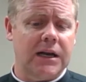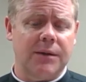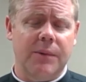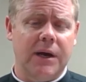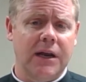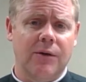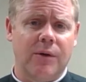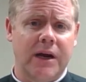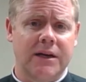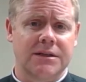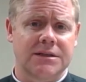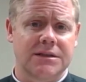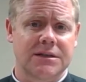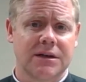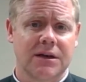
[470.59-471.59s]
In many
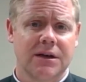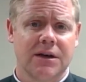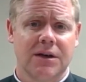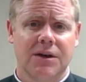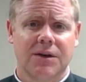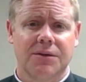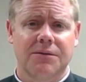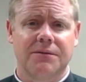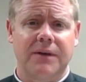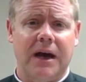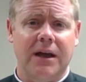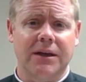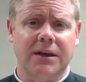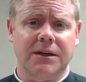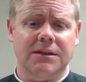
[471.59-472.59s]
ways,
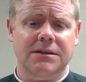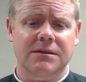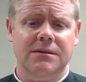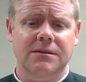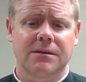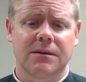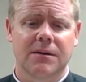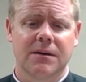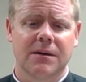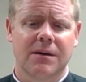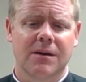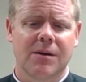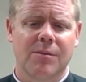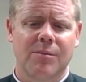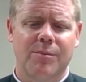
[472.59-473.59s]
valiant,
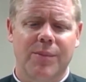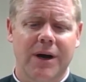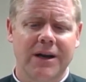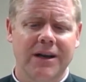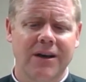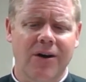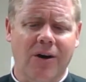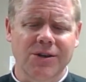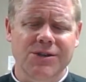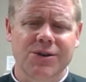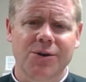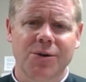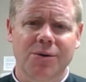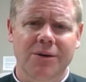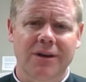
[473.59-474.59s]
but he
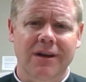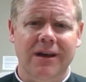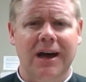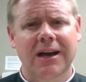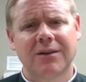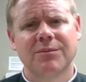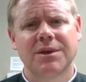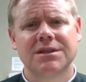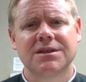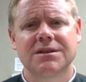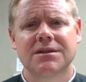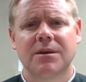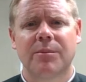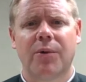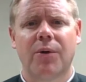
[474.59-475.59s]
also kind of misses
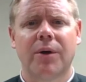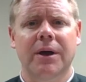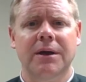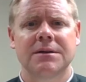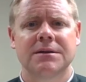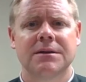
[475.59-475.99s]
the point.